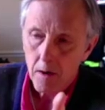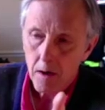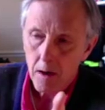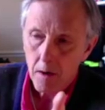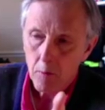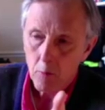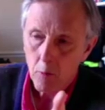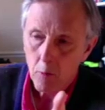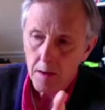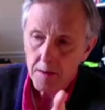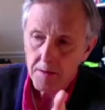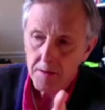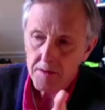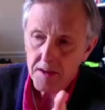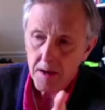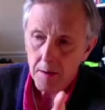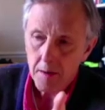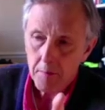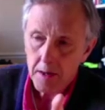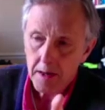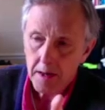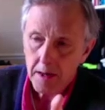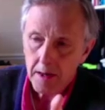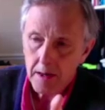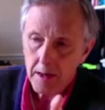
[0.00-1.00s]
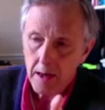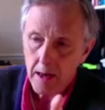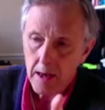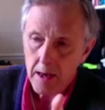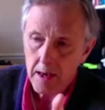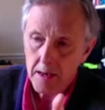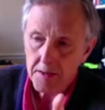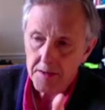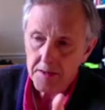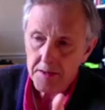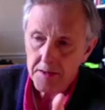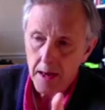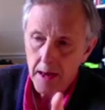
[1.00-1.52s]
When somebody
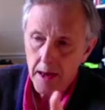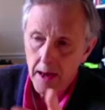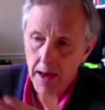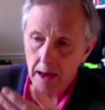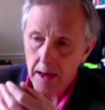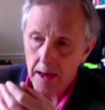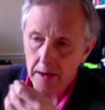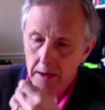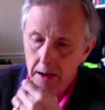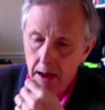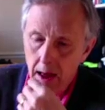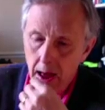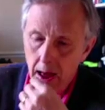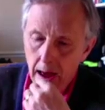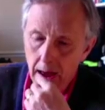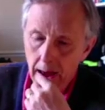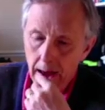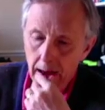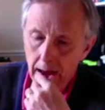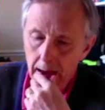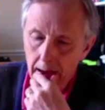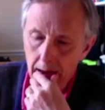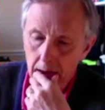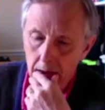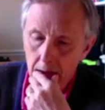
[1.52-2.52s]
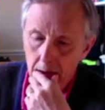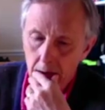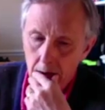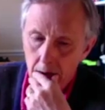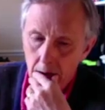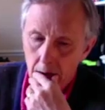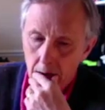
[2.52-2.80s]
is in a